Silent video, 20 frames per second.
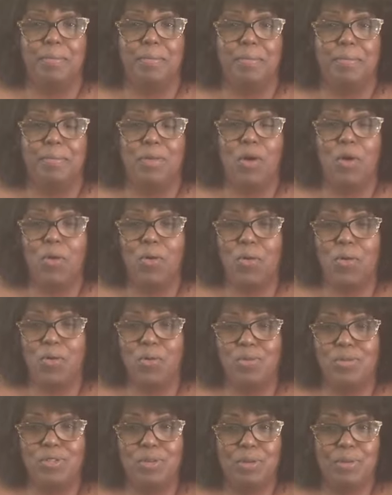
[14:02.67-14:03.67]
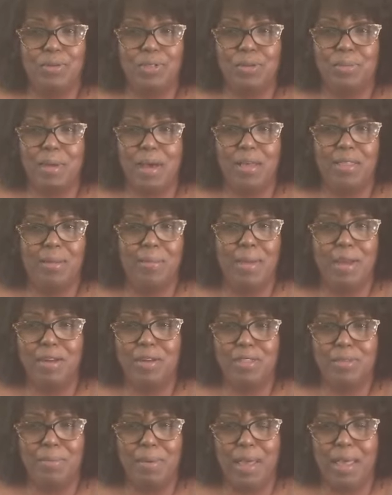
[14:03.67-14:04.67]
the whole scripture about the
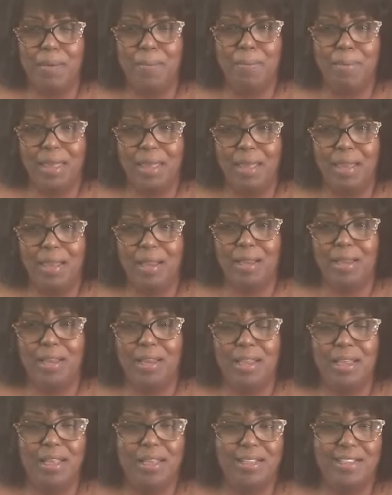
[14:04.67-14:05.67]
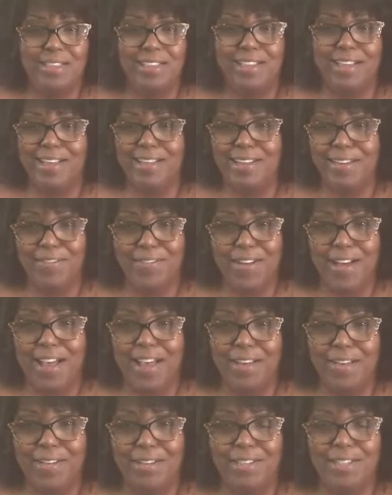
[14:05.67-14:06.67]
marriage bed is
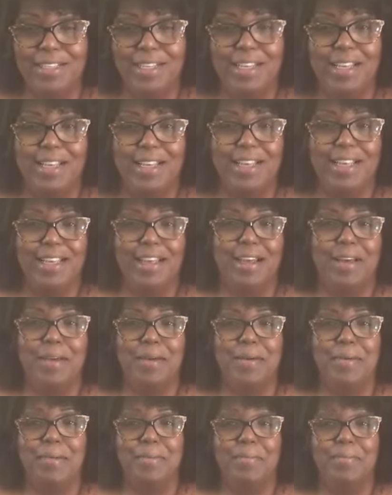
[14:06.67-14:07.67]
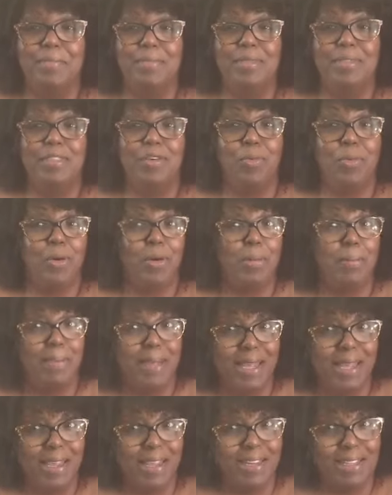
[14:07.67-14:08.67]
undefiled. Um, the word
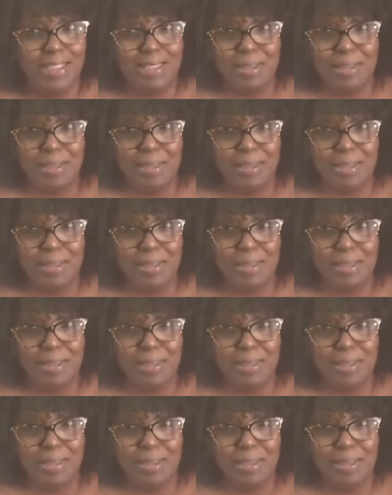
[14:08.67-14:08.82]
bed is